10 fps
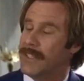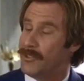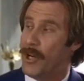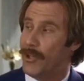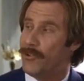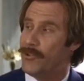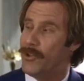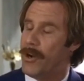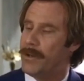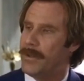That's not a good
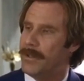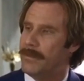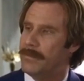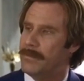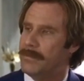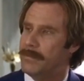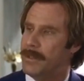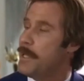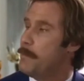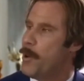start, but
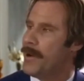keep